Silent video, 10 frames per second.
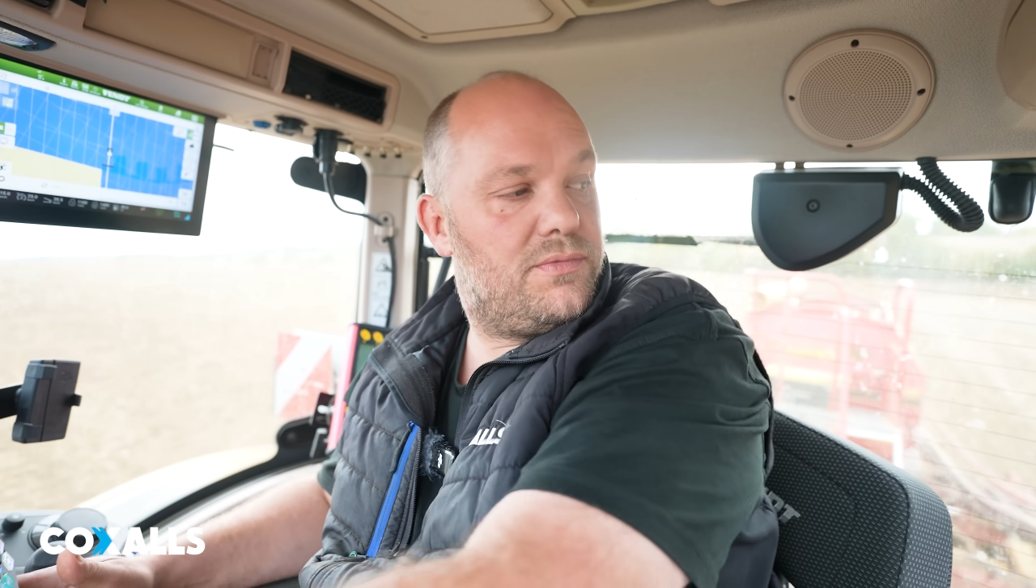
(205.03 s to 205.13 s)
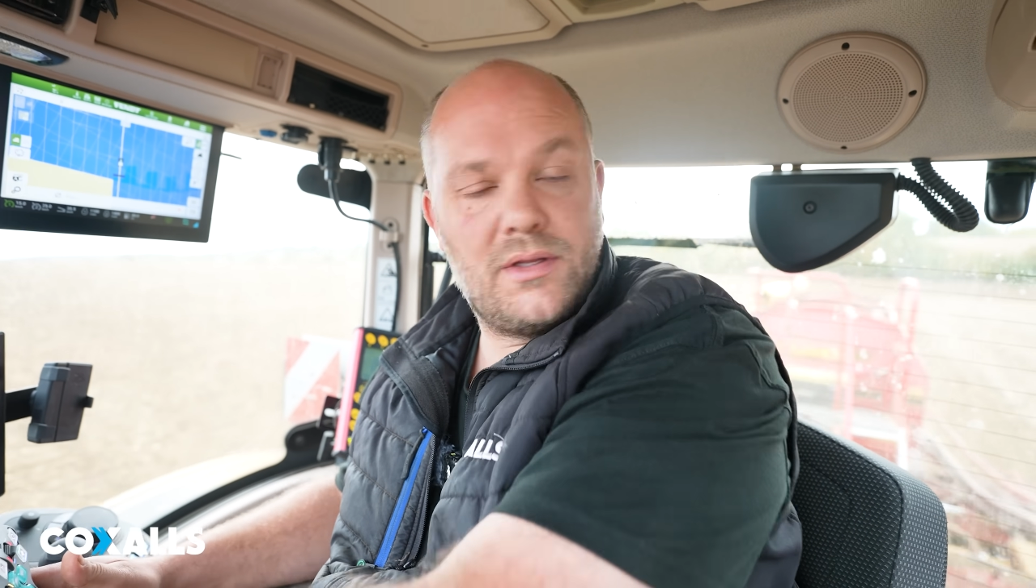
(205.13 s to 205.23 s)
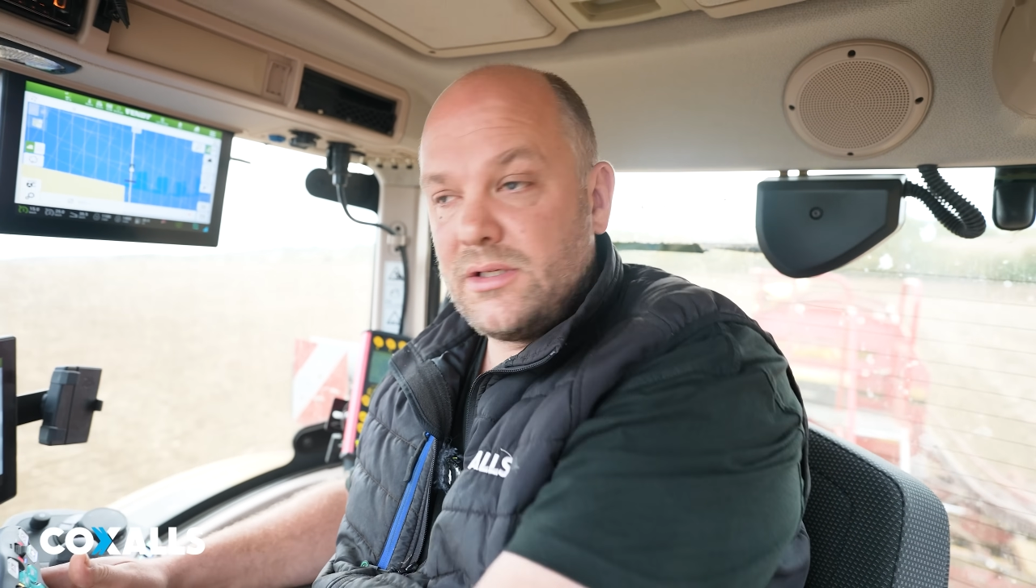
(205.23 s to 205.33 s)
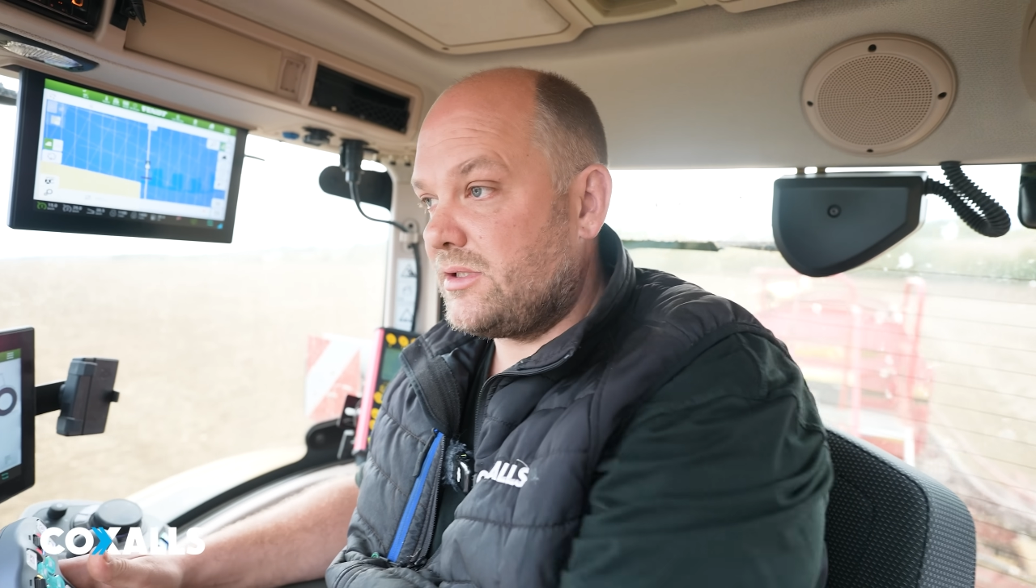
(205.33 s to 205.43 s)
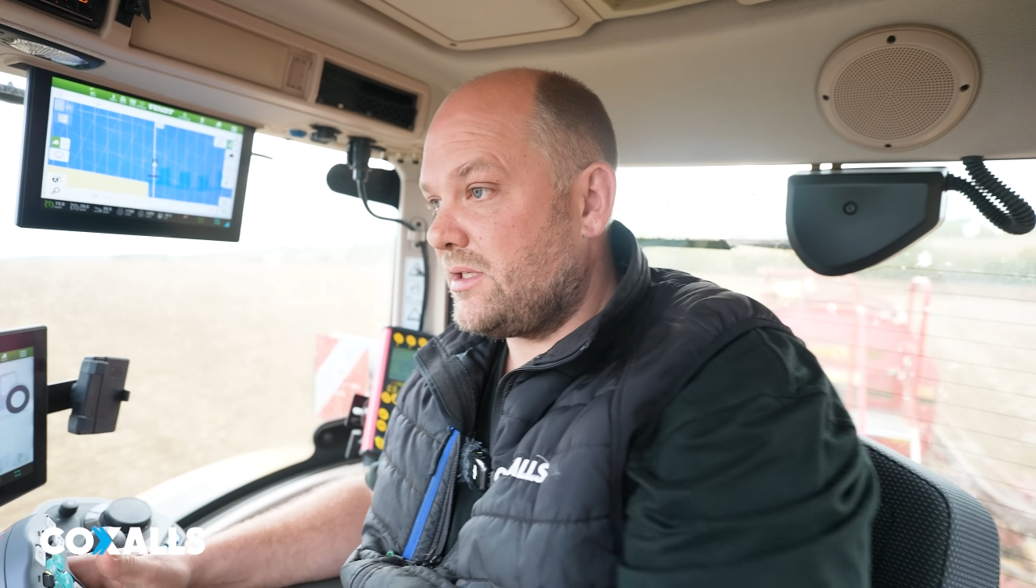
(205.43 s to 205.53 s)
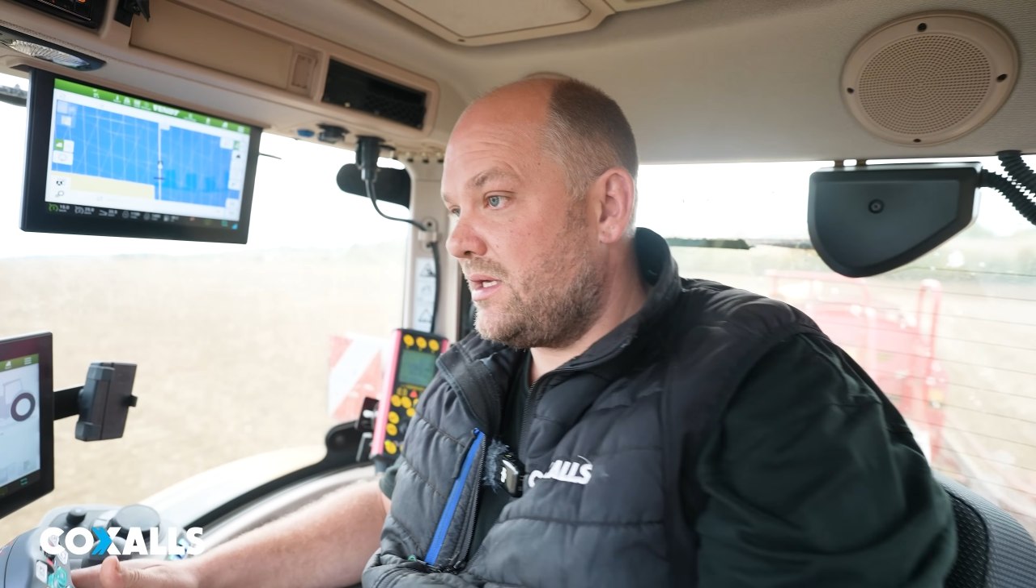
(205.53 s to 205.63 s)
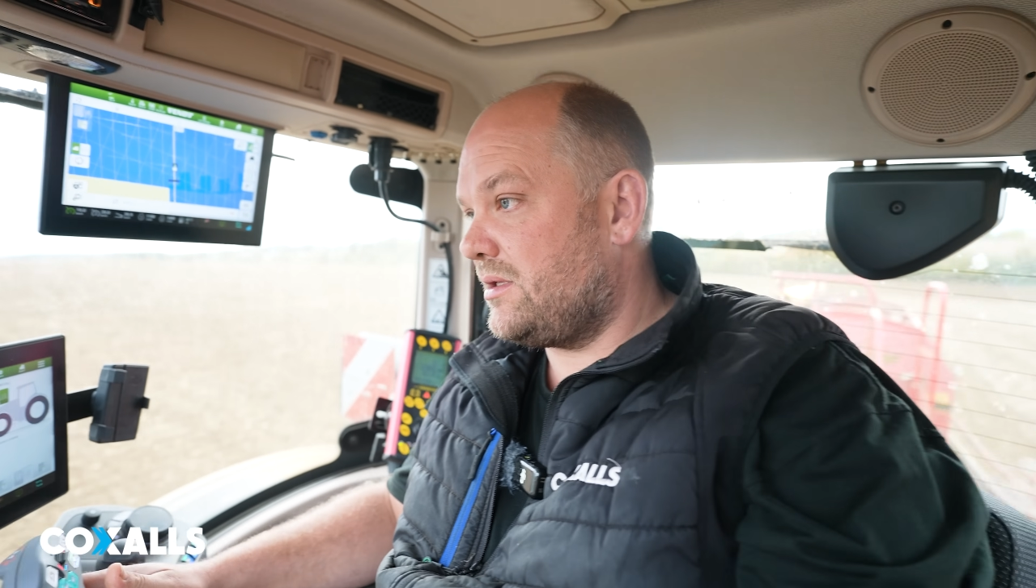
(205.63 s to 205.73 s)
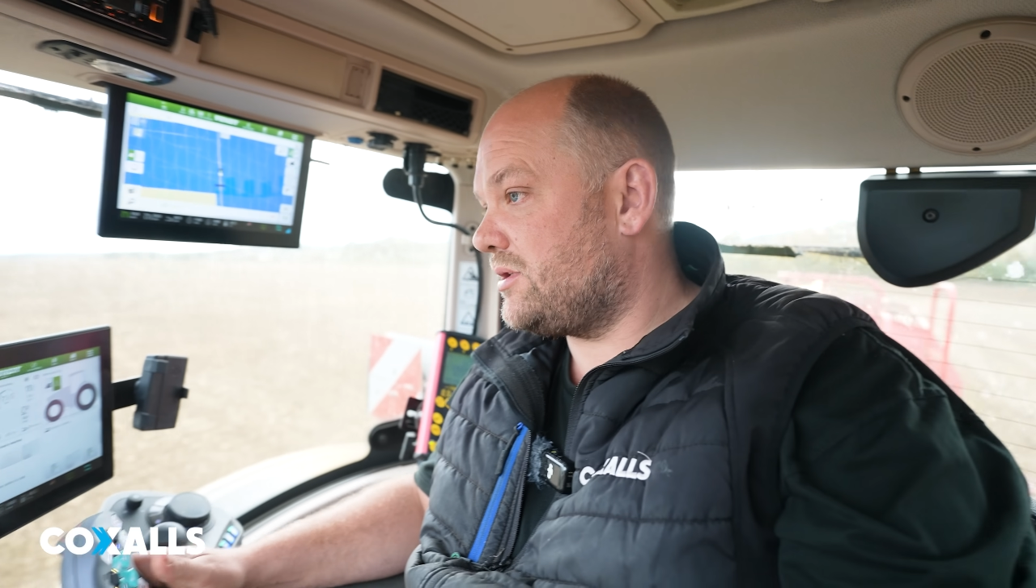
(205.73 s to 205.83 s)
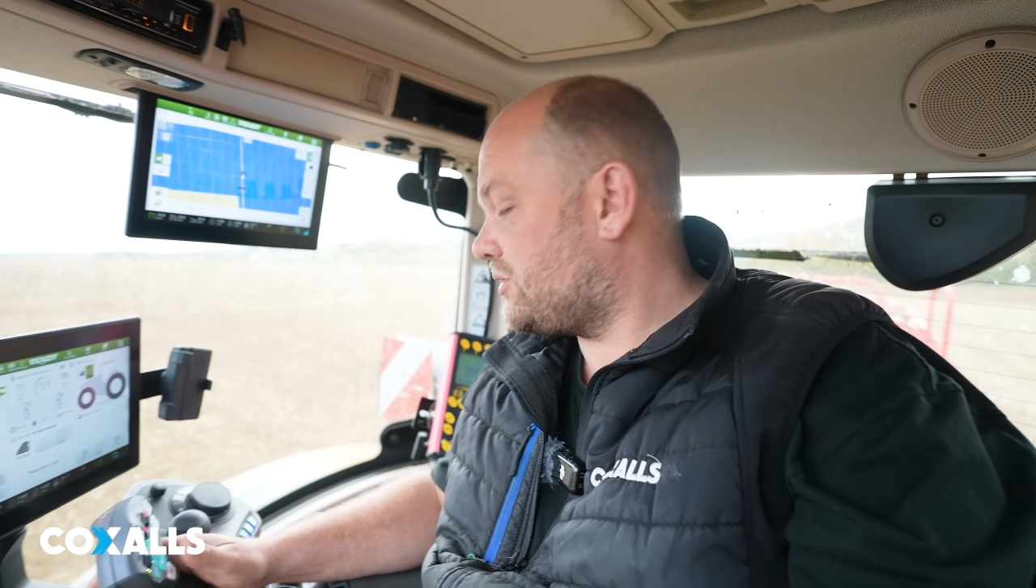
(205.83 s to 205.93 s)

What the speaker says: the seed